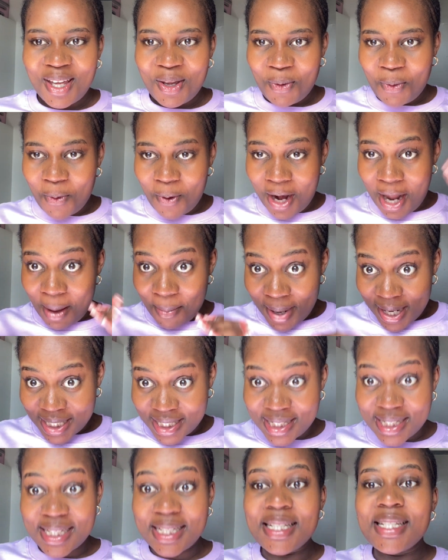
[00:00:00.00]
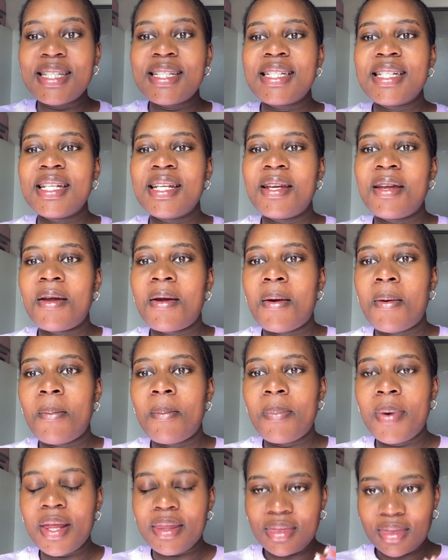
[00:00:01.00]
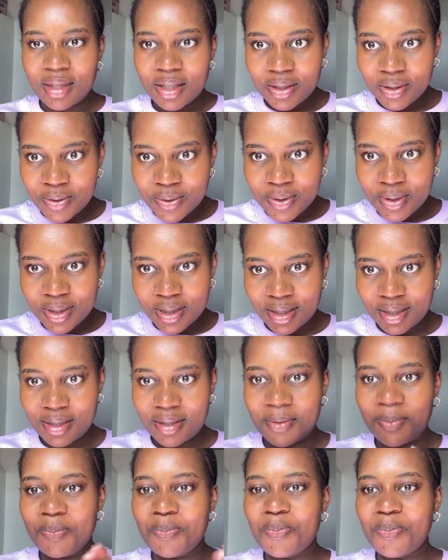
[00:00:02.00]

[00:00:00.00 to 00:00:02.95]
Gula my street, but those